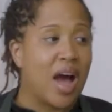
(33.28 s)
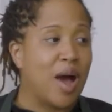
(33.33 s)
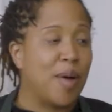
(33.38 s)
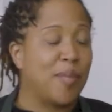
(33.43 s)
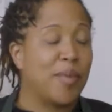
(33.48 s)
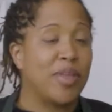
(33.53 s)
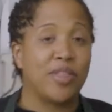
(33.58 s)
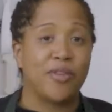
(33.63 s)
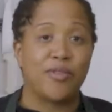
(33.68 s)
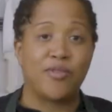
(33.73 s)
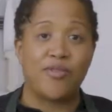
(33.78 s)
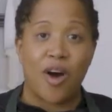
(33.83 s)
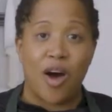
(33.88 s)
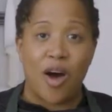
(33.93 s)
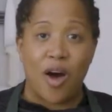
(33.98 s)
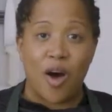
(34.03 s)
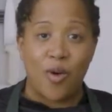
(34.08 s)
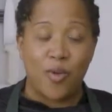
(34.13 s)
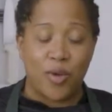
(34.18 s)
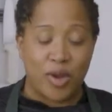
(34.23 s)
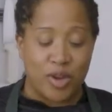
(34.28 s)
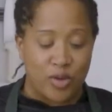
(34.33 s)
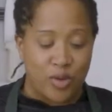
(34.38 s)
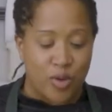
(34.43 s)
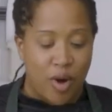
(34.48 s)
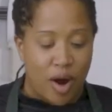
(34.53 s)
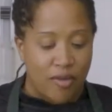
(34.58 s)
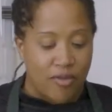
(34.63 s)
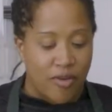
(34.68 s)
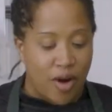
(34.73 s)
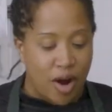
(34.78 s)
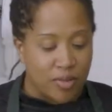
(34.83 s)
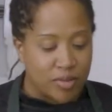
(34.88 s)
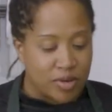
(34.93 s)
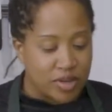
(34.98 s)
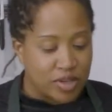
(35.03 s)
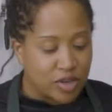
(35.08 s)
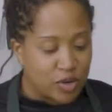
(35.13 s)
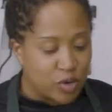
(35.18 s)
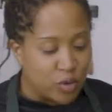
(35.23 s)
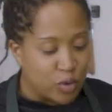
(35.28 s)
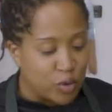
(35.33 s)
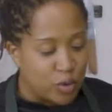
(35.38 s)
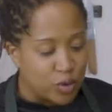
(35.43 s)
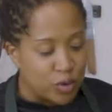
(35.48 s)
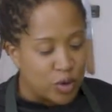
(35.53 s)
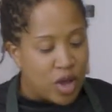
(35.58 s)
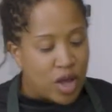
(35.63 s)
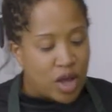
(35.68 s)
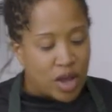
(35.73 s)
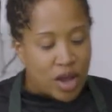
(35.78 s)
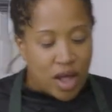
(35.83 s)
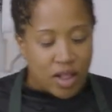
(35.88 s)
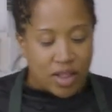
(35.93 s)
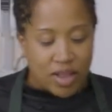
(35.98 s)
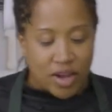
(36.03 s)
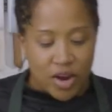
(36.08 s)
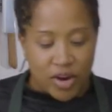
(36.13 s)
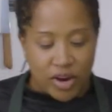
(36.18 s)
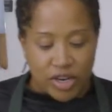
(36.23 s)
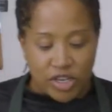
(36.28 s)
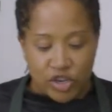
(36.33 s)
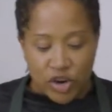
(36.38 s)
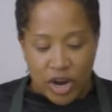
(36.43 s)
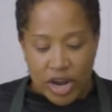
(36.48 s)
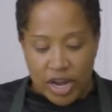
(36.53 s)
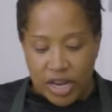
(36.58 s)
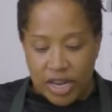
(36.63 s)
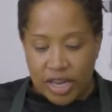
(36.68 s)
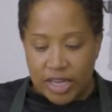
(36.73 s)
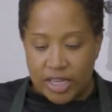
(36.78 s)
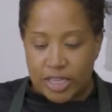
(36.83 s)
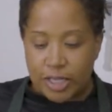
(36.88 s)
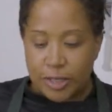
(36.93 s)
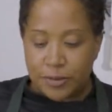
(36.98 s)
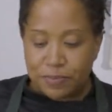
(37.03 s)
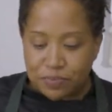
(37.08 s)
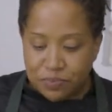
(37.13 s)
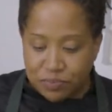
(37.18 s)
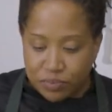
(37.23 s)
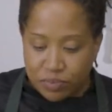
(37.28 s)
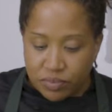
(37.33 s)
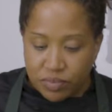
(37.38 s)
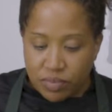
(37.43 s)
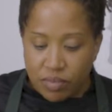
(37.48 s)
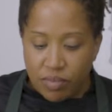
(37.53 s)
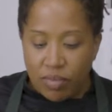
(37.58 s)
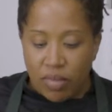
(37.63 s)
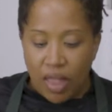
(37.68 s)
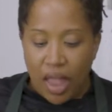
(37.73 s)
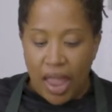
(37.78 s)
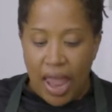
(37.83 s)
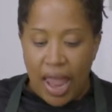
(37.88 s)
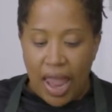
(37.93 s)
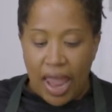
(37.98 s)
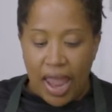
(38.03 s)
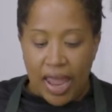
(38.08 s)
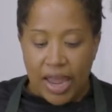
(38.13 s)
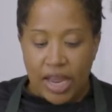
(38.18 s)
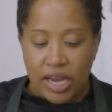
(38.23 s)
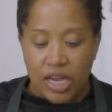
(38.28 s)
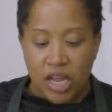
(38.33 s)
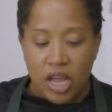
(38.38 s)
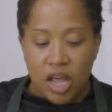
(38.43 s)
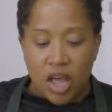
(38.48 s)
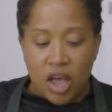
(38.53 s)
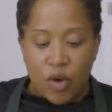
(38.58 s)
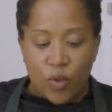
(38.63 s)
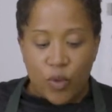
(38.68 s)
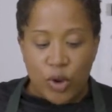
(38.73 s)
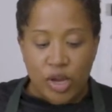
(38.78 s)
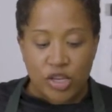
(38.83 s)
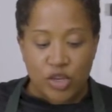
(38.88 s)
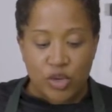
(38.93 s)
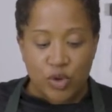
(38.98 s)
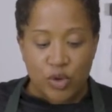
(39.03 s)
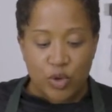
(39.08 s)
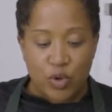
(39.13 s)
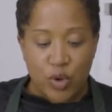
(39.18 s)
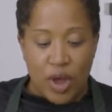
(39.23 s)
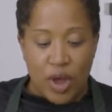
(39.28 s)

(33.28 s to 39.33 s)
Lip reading: In the fall, we do our farm to school culinary trainings, and we do